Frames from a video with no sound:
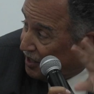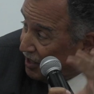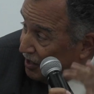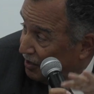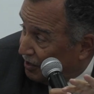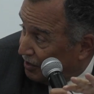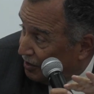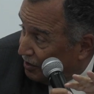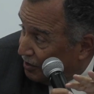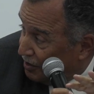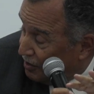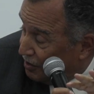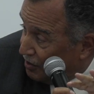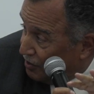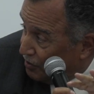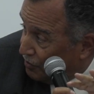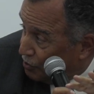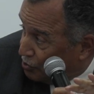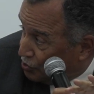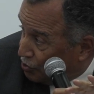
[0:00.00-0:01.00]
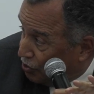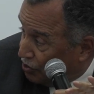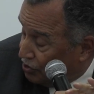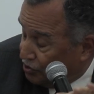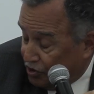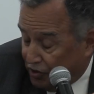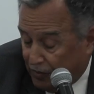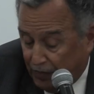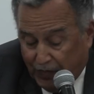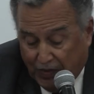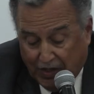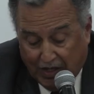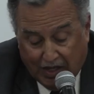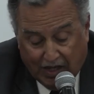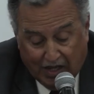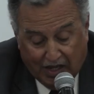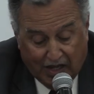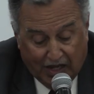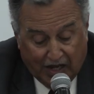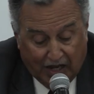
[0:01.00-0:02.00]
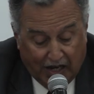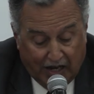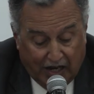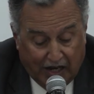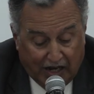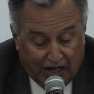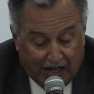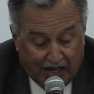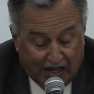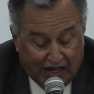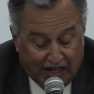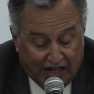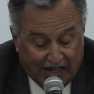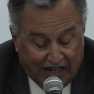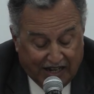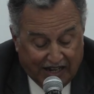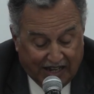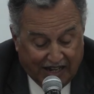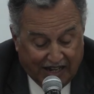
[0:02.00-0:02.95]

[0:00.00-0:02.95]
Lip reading: in the short term. And